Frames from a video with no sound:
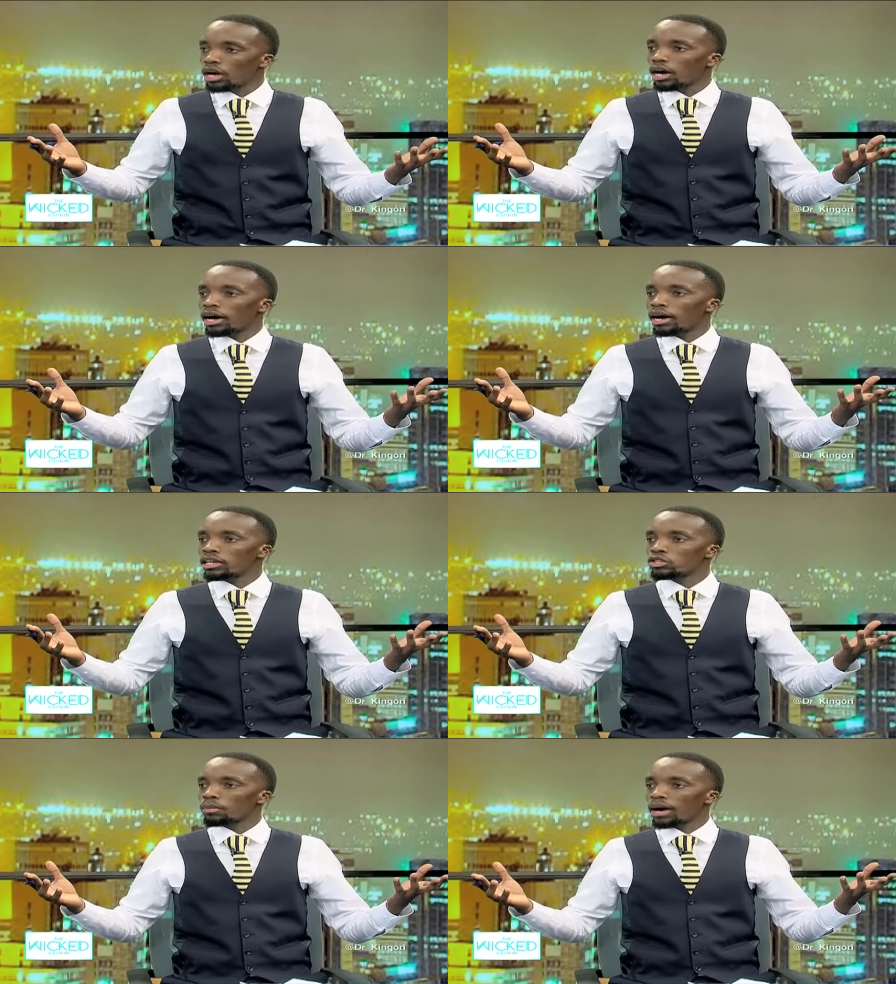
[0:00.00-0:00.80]

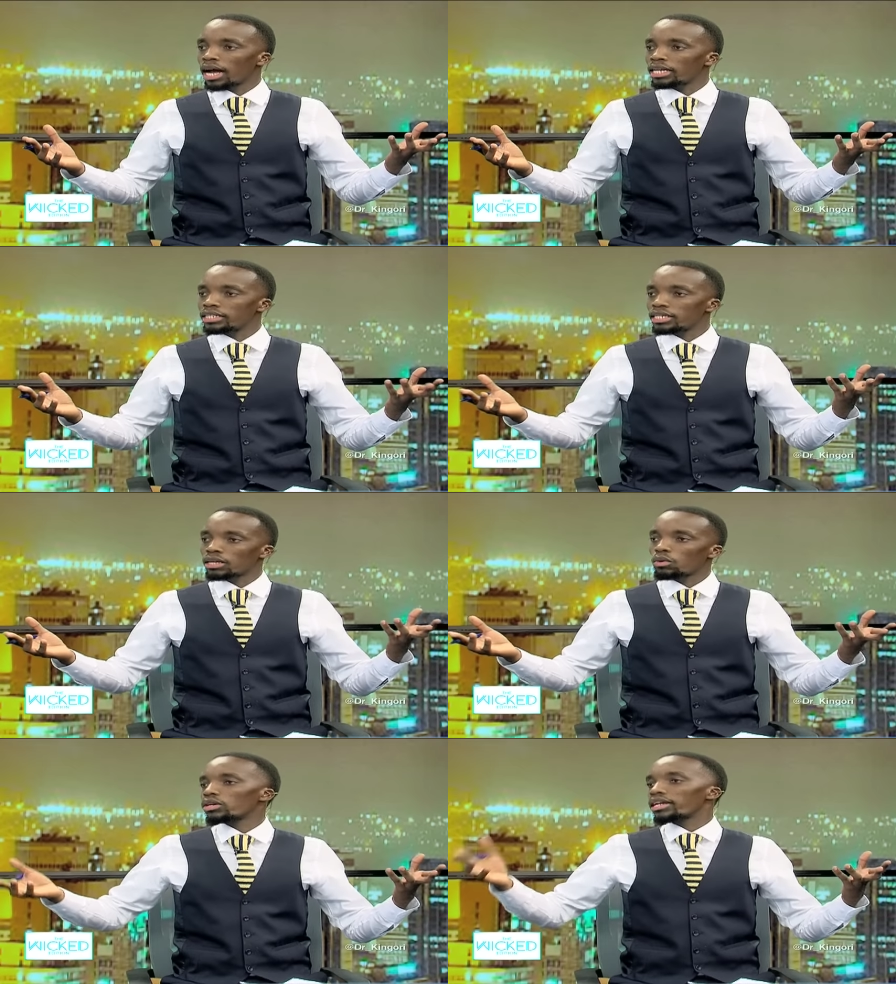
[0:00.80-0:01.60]
Izoma ideas
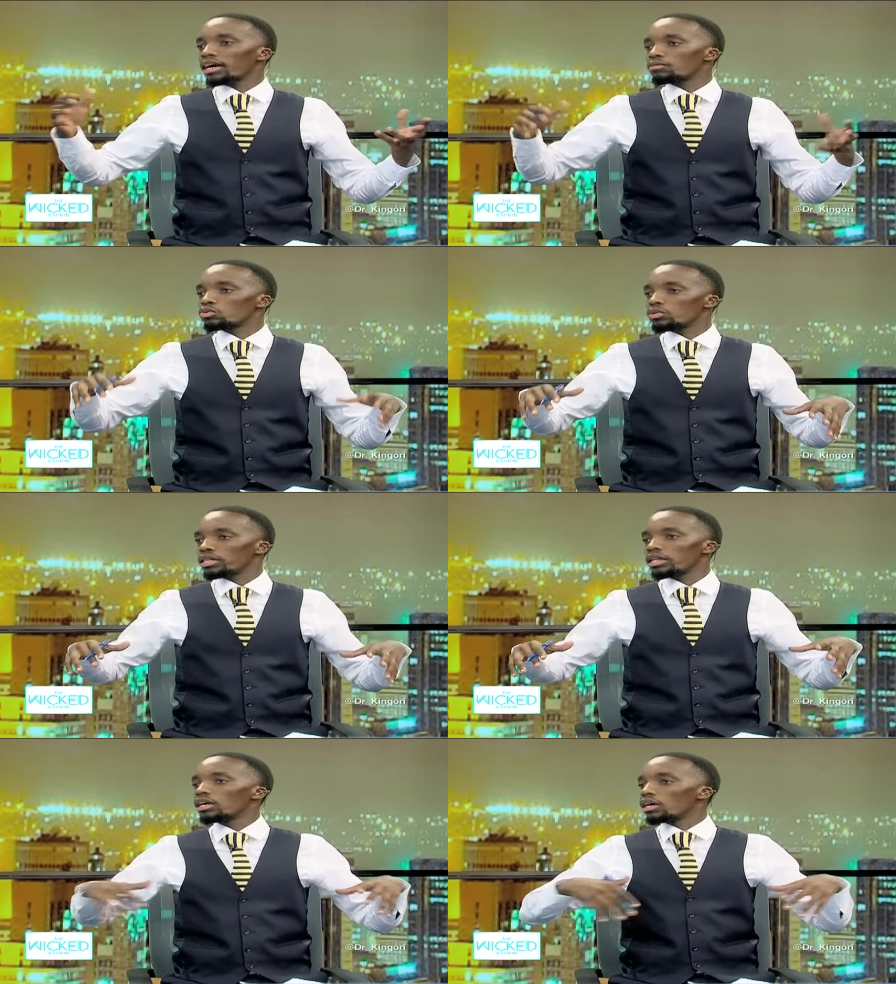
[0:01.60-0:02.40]
or what comes
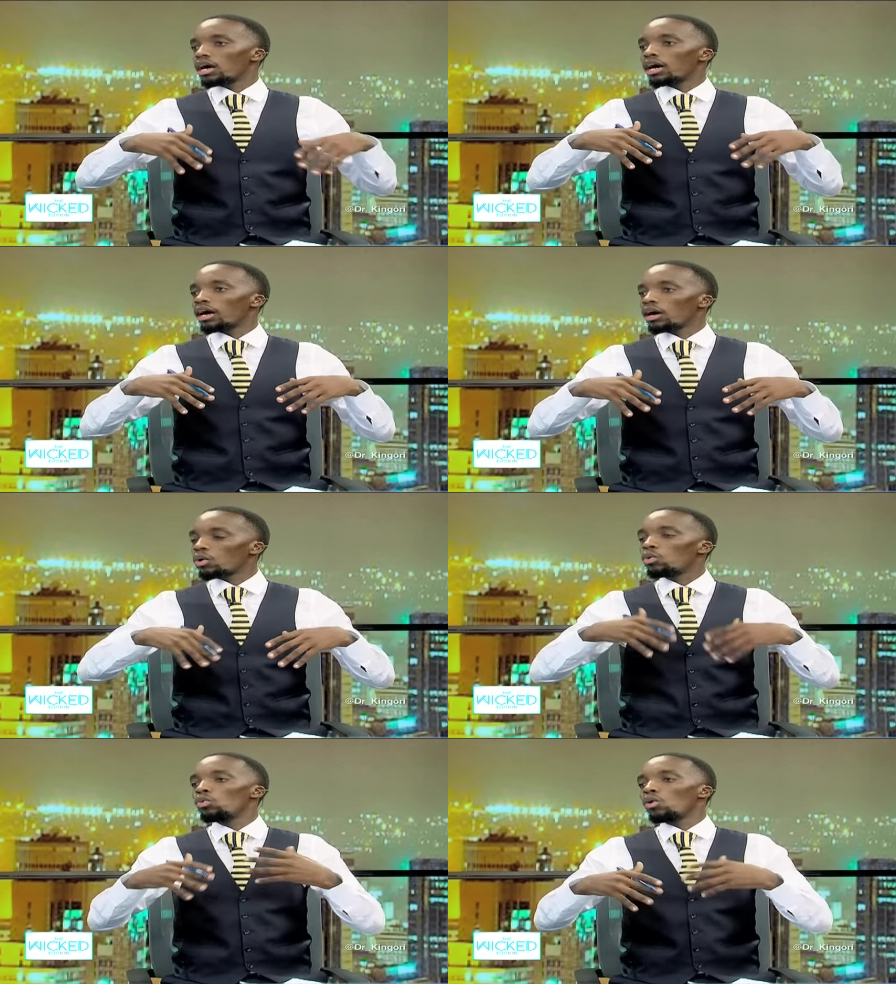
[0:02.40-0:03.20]
with
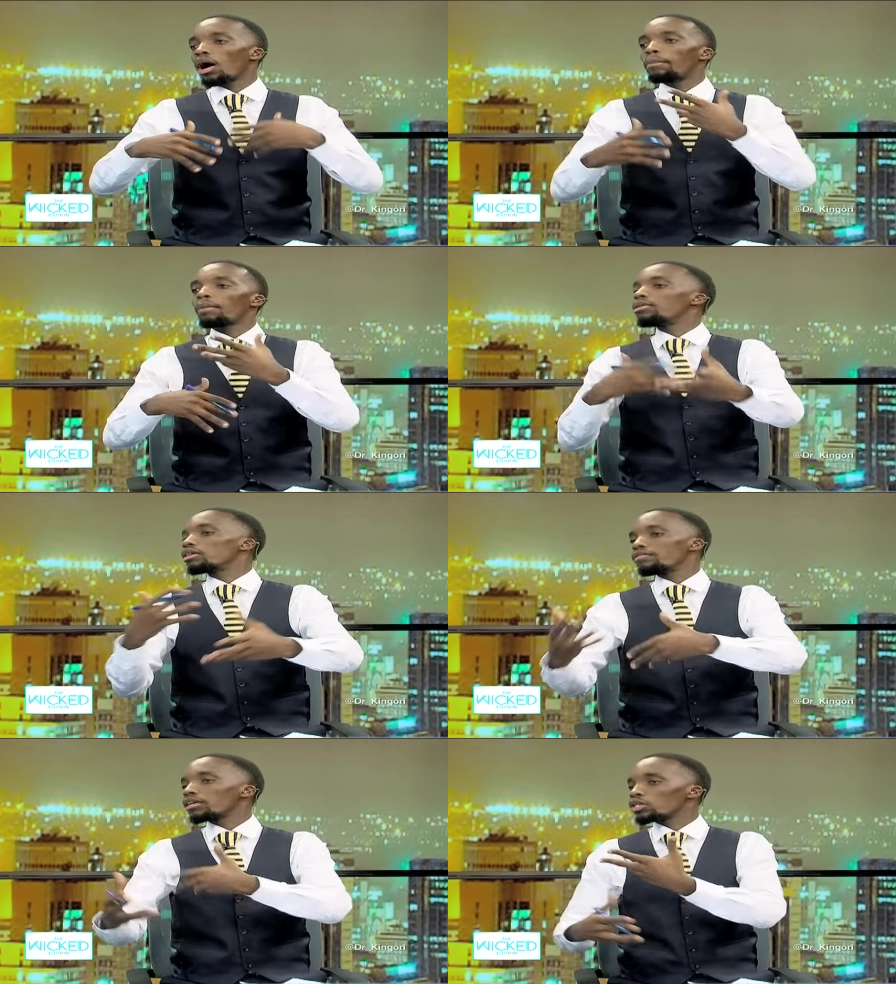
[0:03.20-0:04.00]
who a public
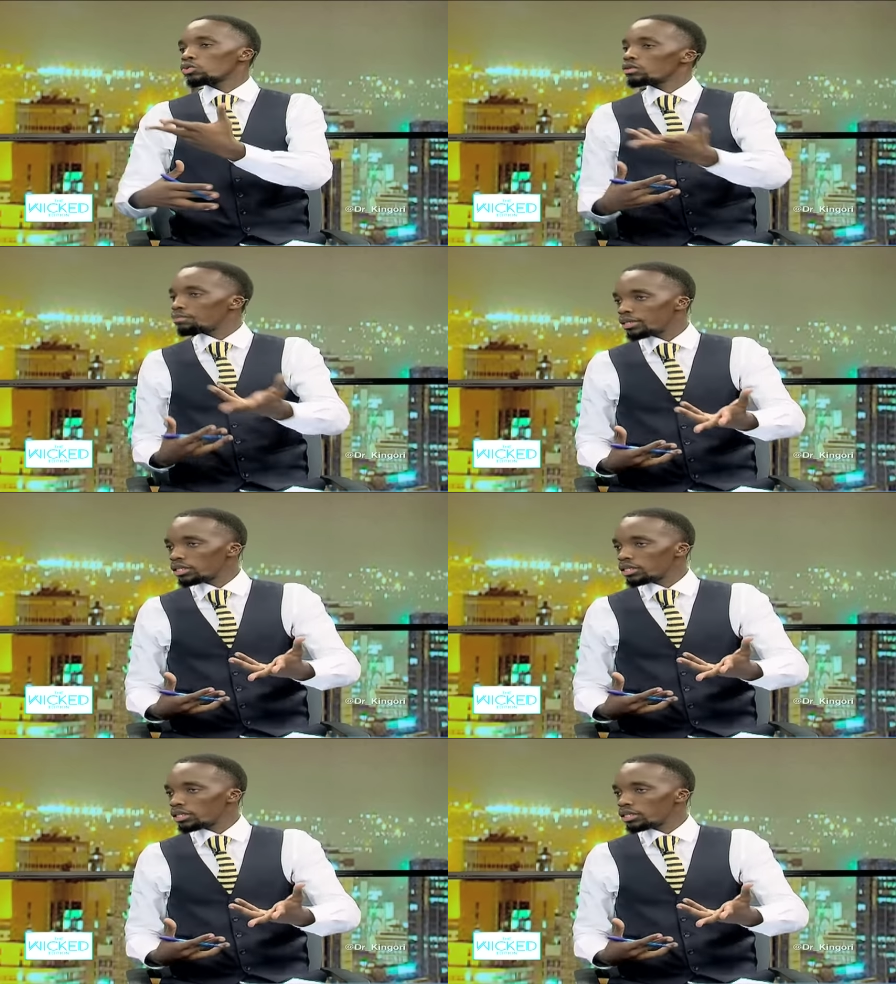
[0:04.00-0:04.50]
figure should be.